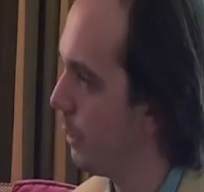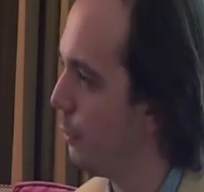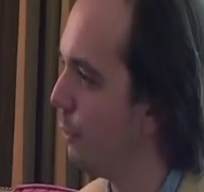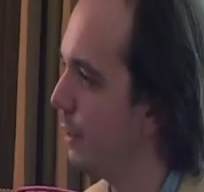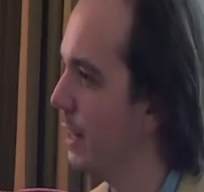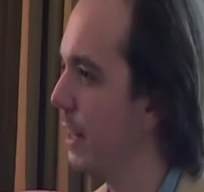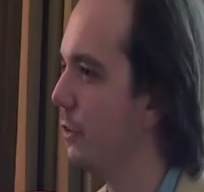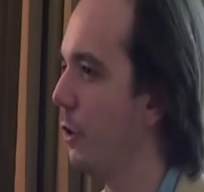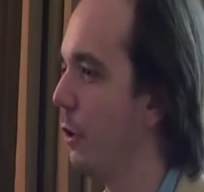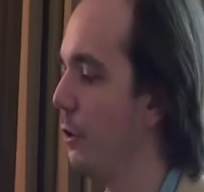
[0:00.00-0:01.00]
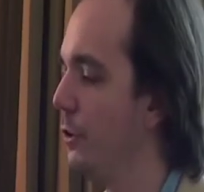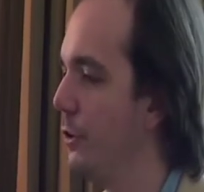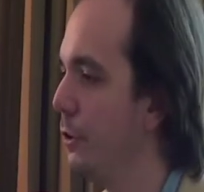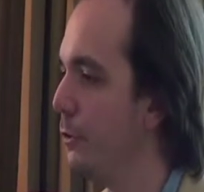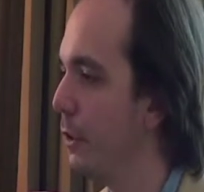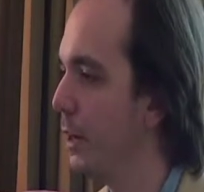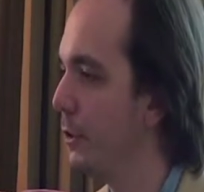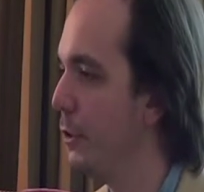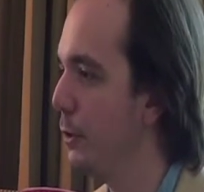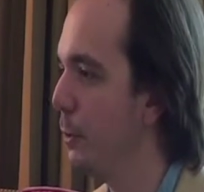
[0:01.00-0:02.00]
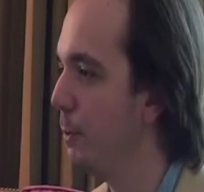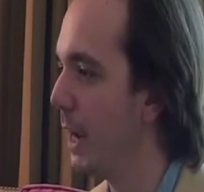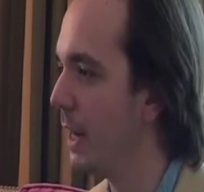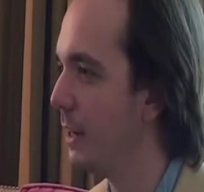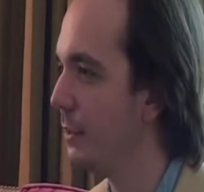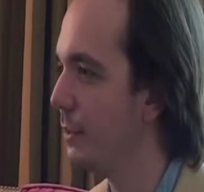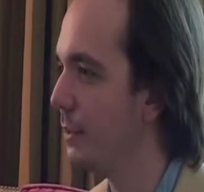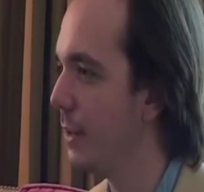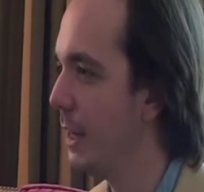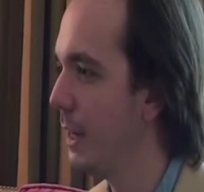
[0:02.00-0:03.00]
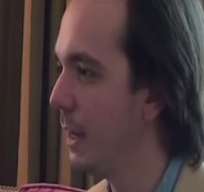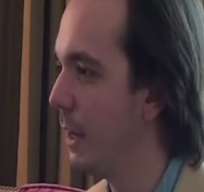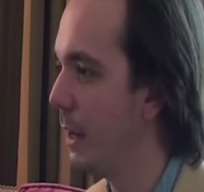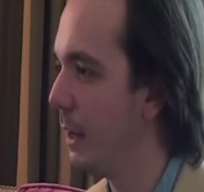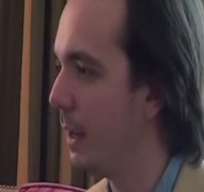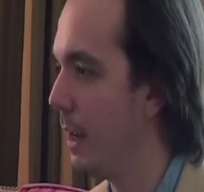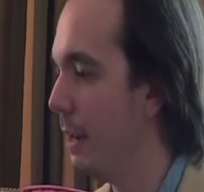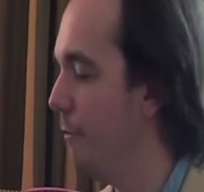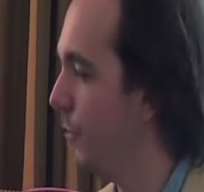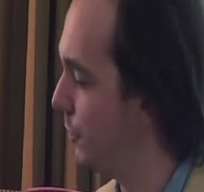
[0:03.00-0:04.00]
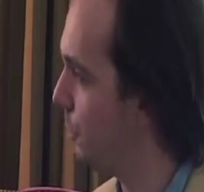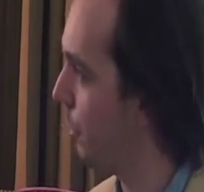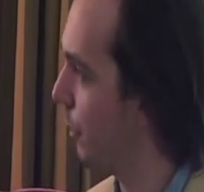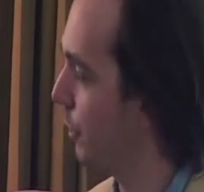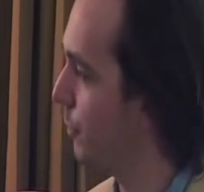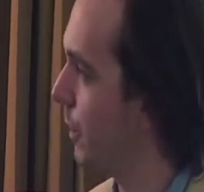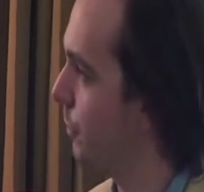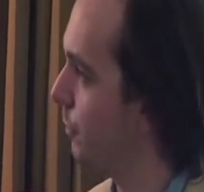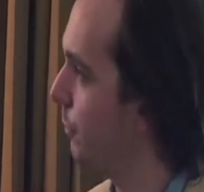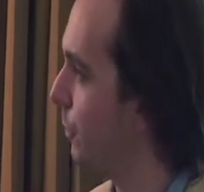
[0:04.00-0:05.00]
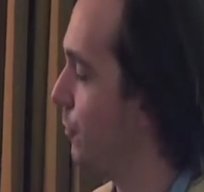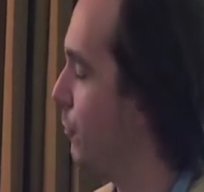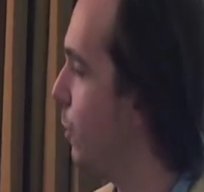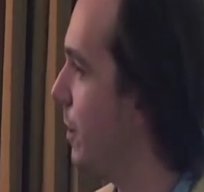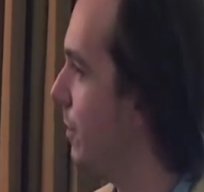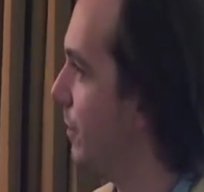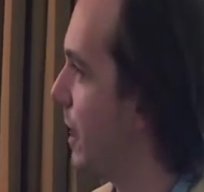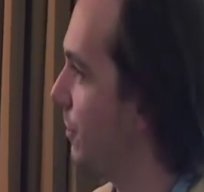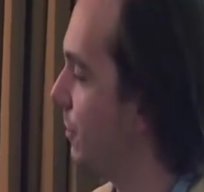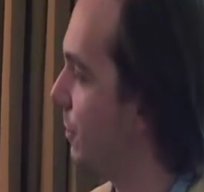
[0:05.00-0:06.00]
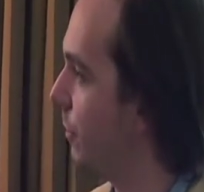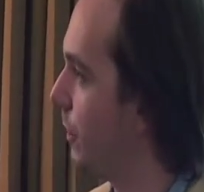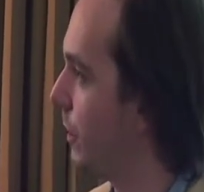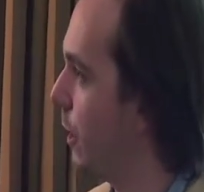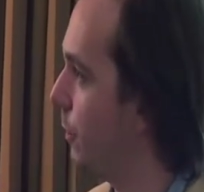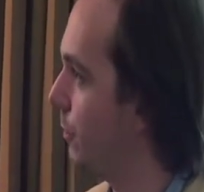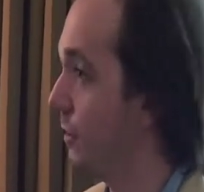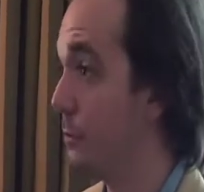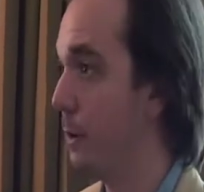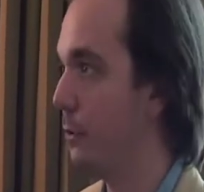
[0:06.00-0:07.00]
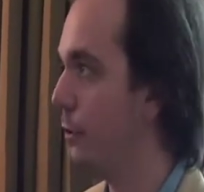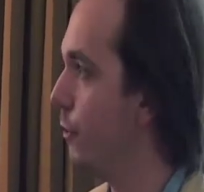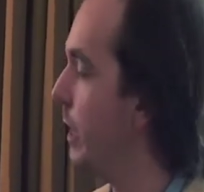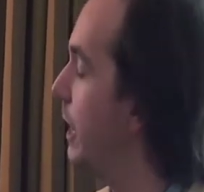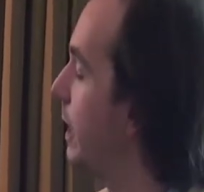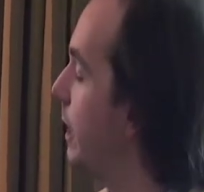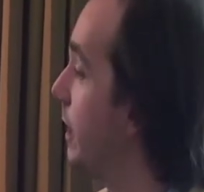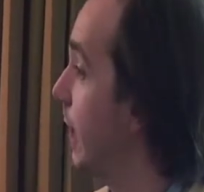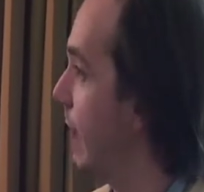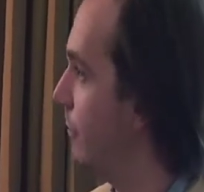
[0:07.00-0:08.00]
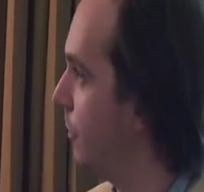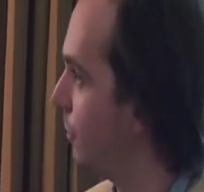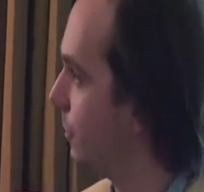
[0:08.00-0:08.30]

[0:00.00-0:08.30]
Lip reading: Do you find that's harder to do, trying to do, I guess, invisible art direction, which you wouldn't necessarily notice, as opposed to doing lavish